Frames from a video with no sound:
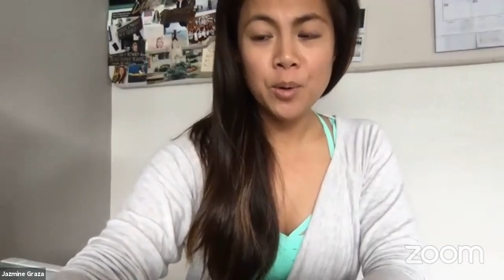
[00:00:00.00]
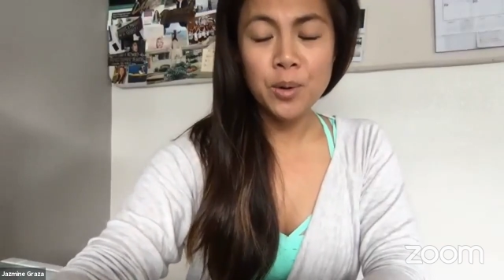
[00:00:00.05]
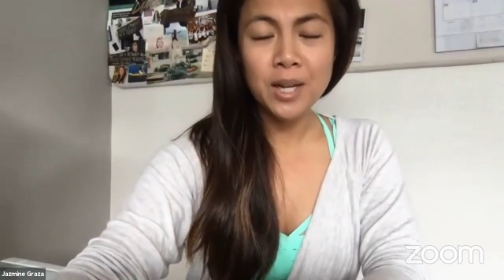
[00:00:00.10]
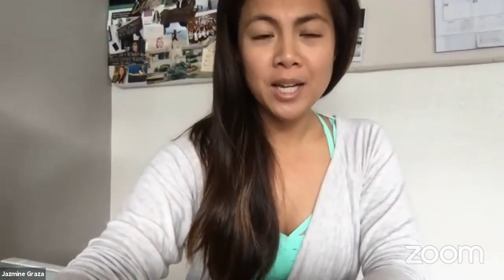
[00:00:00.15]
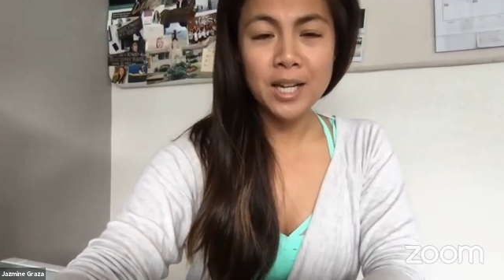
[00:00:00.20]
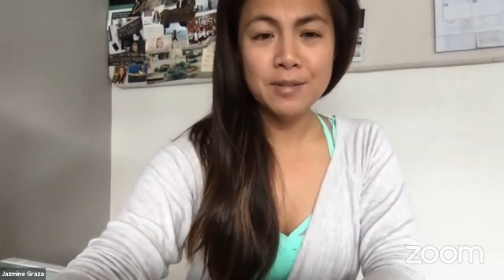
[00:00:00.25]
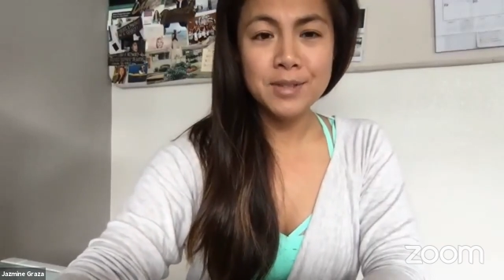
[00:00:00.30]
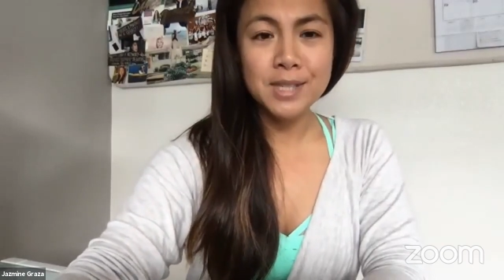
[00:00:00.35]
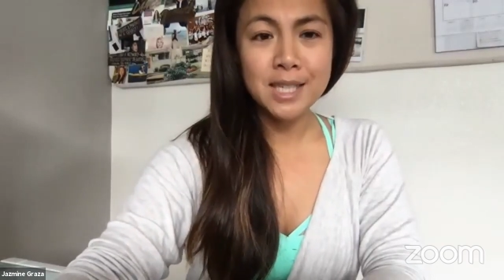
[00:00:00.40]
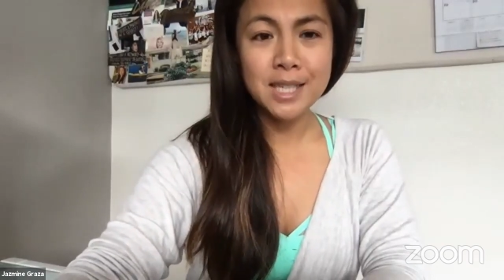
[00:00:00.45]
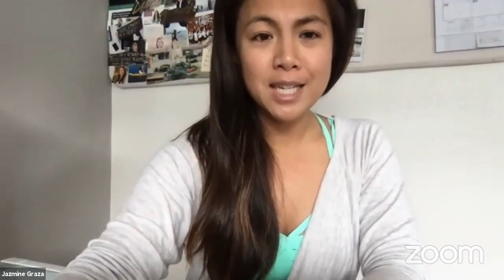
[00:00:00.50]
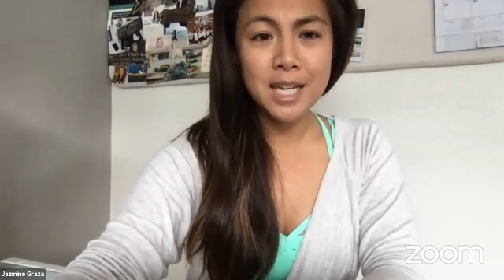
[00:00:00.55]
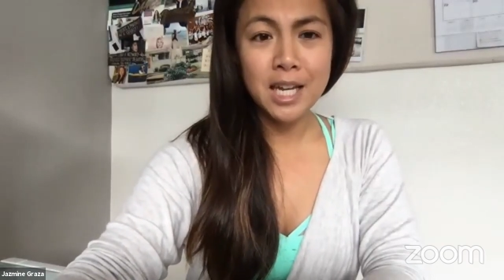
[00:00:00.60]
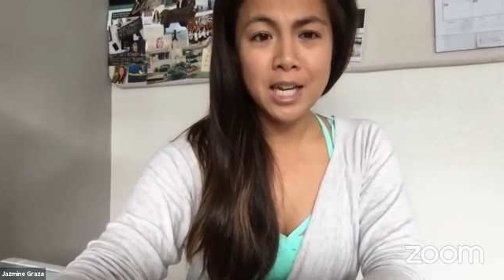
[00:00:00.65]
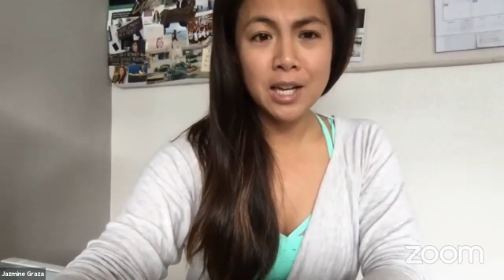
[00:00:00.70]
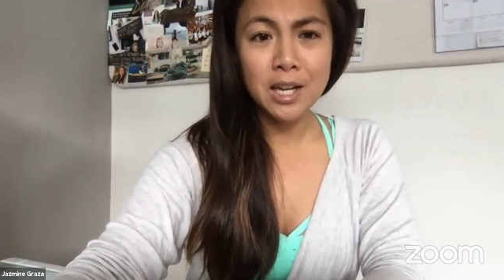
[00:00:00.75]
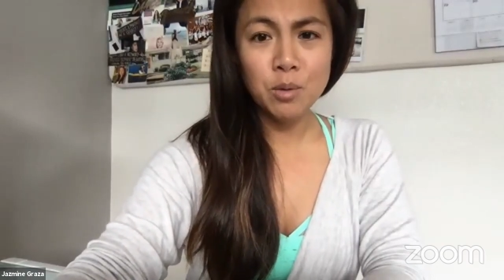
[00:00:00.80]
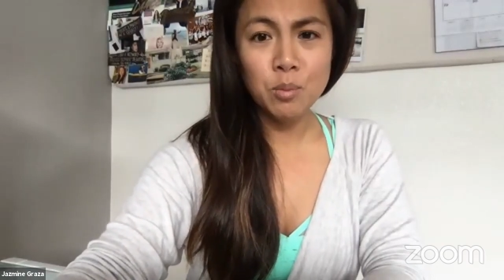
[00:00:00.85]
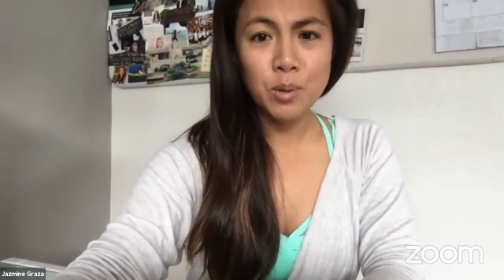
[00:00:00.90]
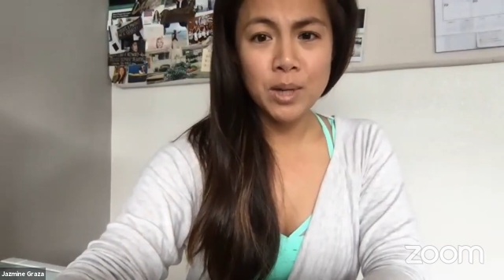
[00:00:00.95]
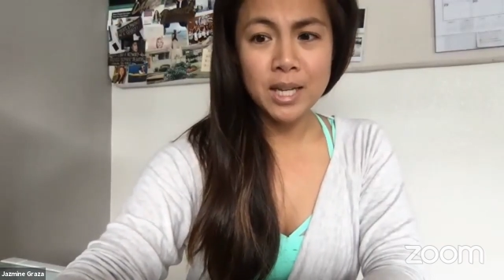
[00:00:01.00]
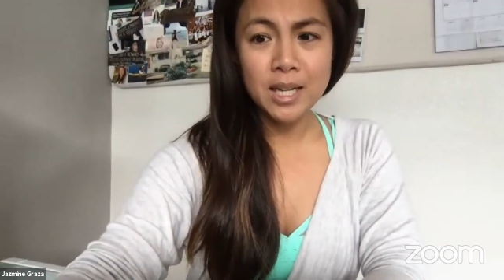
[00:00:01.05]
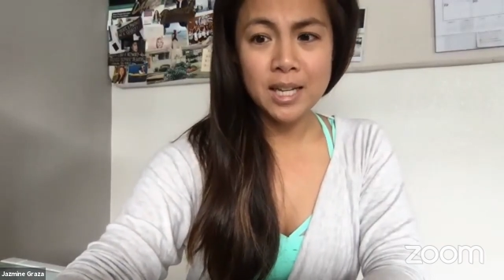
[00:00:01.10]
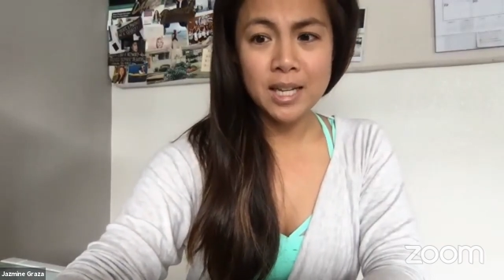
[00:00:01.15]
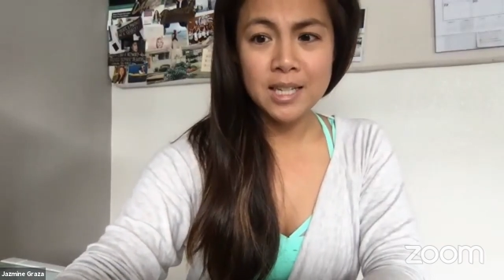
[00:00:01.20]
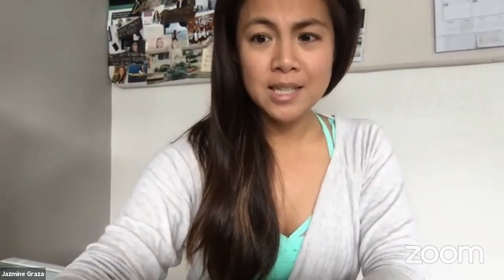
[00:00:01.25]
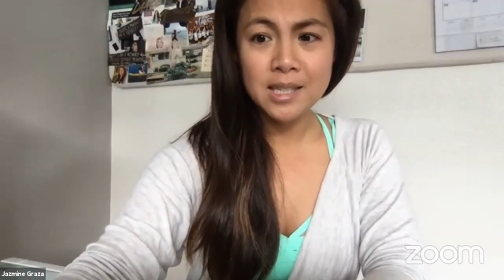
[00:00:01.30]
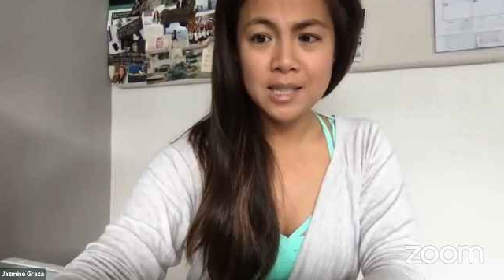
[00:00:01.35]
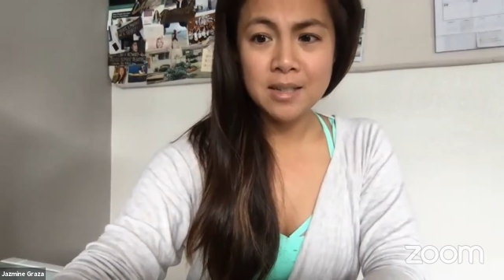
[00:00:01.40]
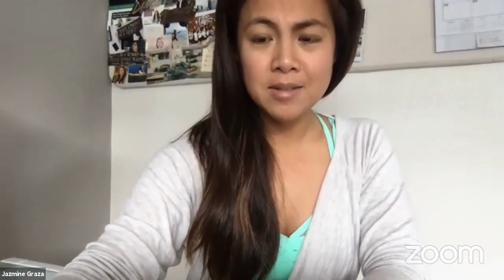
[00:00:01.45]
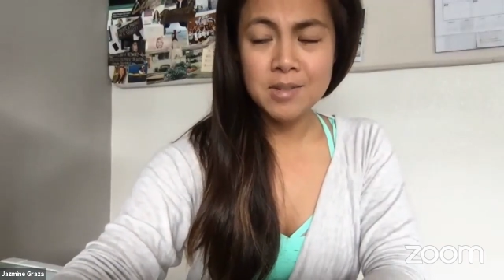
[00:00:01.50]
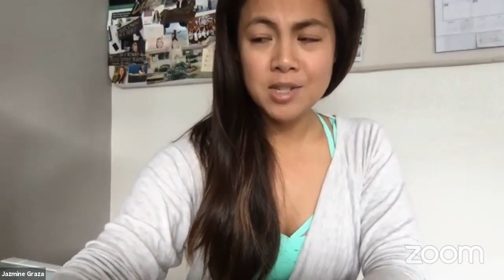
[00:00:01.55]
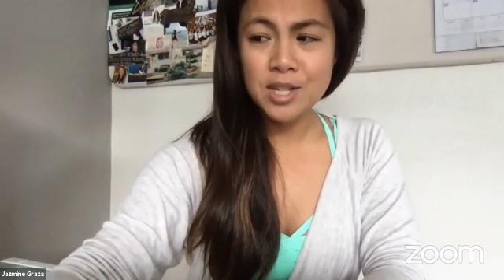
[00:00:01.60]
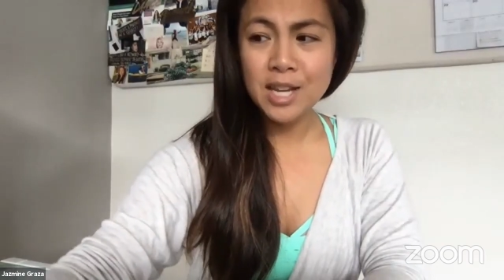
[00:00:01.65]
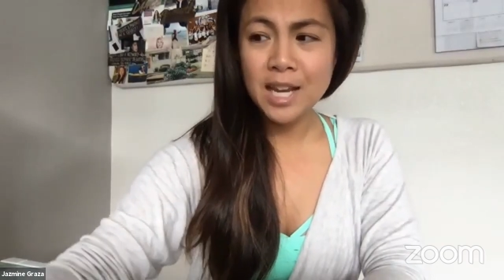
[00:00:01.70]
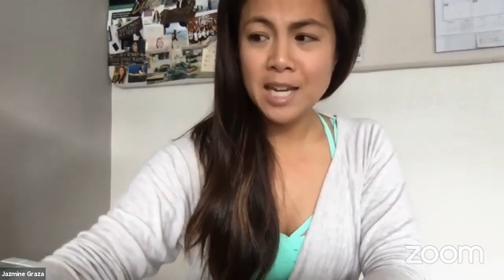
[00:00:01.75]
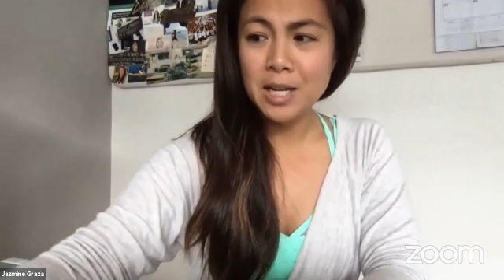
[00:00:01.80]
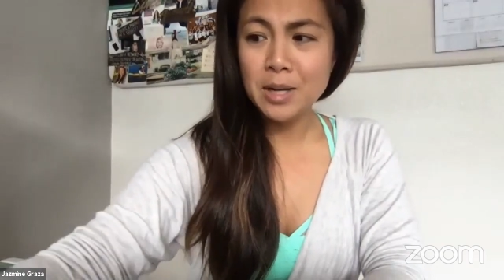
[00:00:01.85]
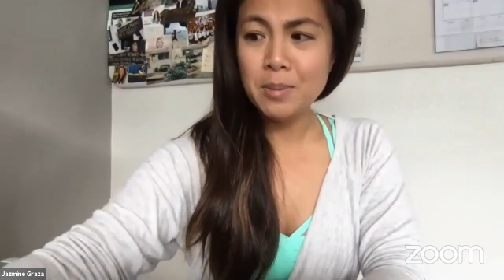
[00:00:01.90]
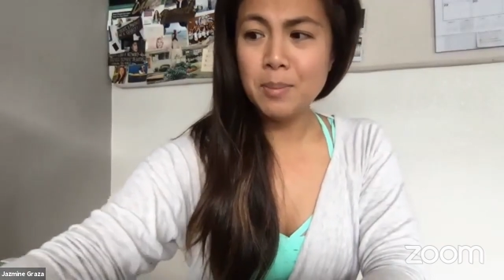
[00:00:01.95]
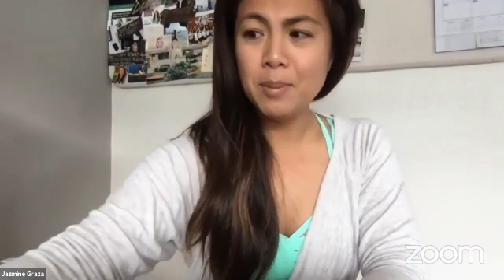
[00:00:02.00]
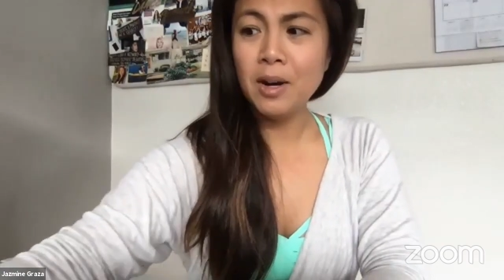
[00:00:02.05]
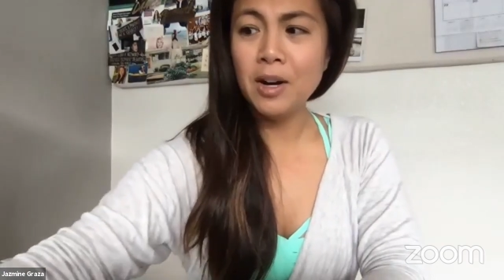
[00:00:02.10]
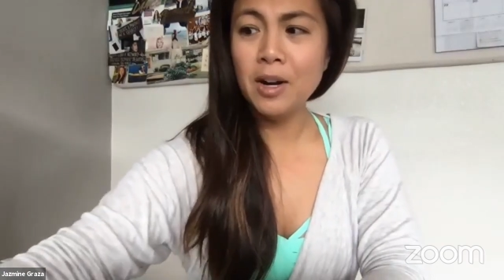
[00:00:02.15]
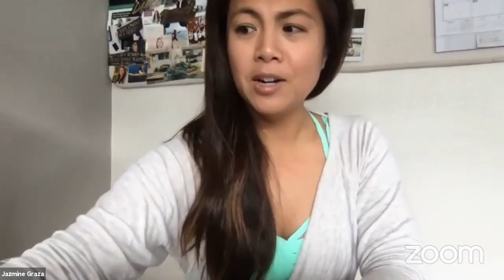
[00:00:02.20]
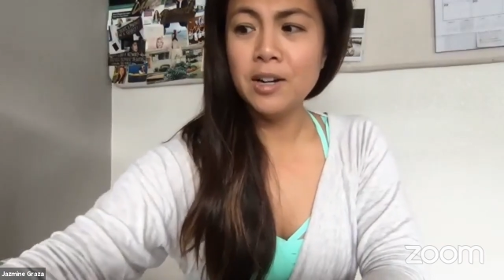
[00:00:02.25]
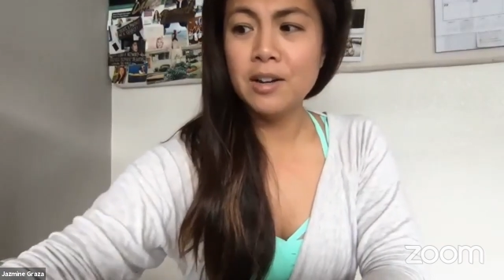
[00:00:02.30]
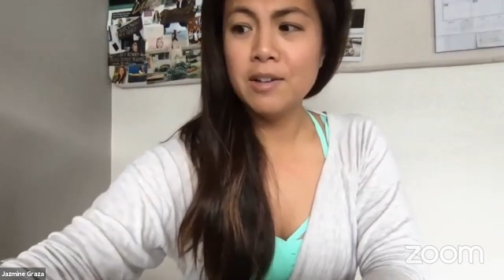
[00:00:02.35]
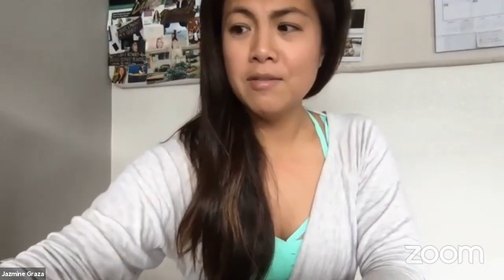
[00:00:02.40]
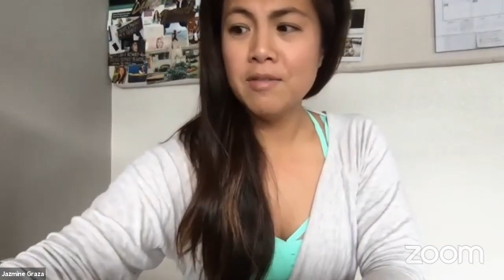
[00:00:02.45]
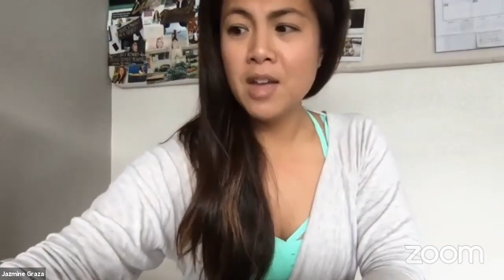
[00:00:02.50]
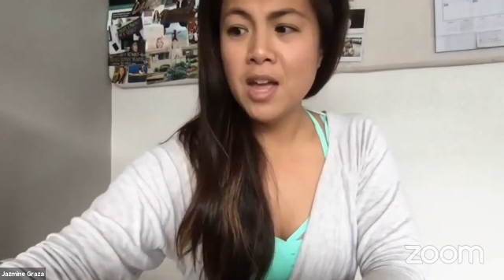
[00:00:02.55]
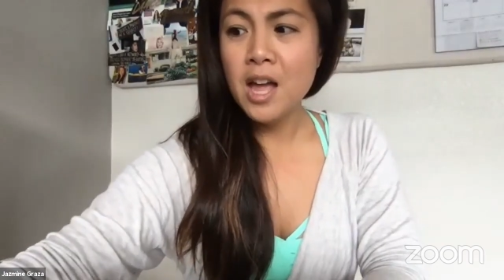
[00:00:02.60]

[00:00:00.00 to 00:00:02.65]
and have seen and witnessed and taken a part of,